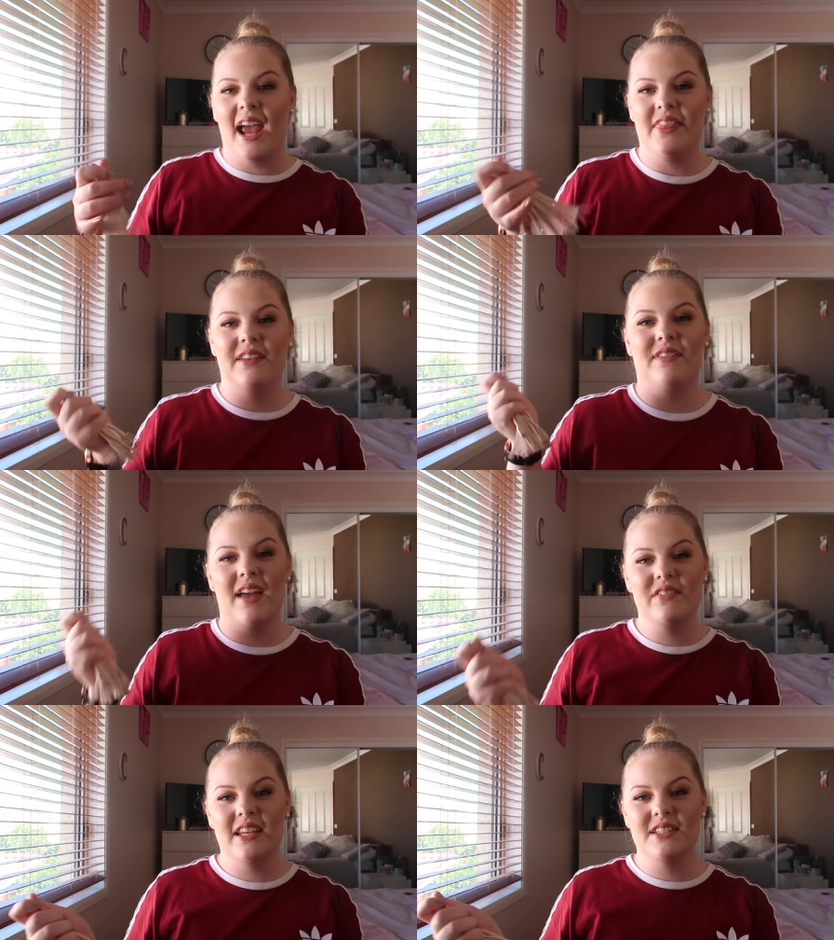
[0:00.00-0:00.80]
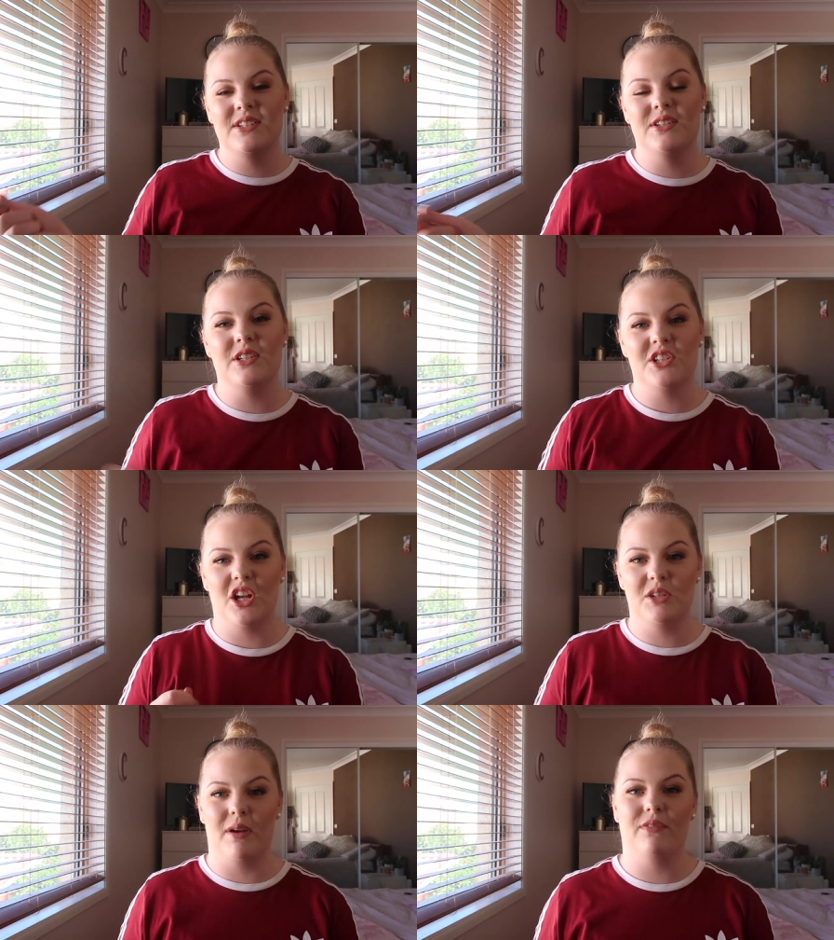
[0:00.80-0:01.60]
and then if I ever need to
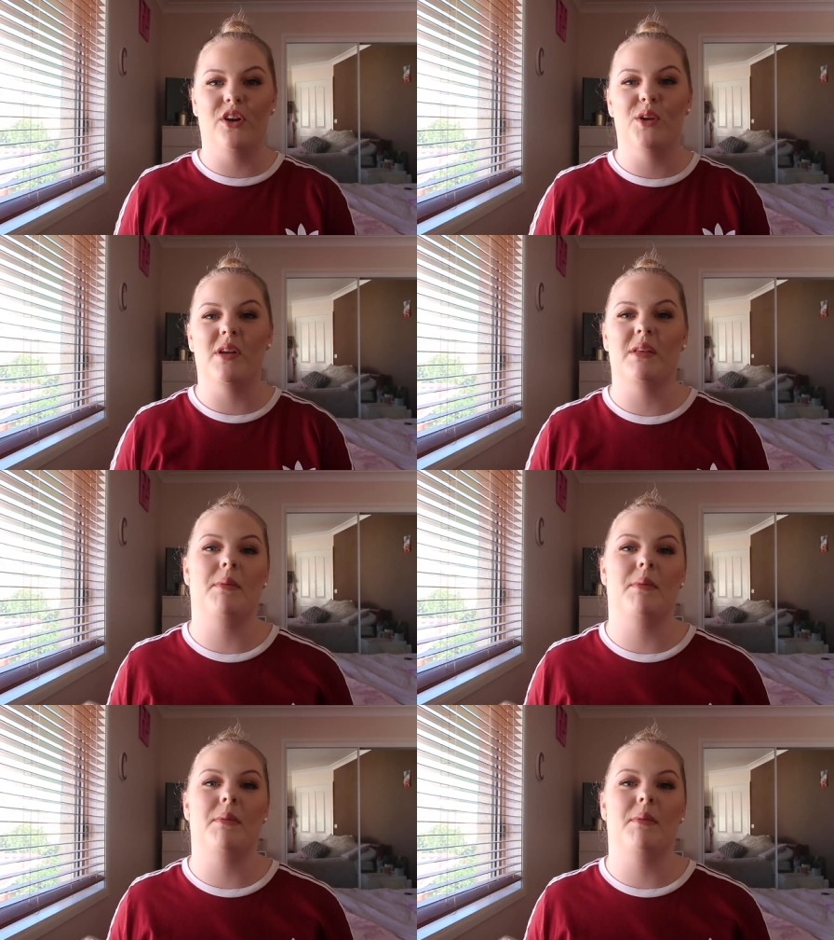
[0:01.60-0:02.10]
charge my phone while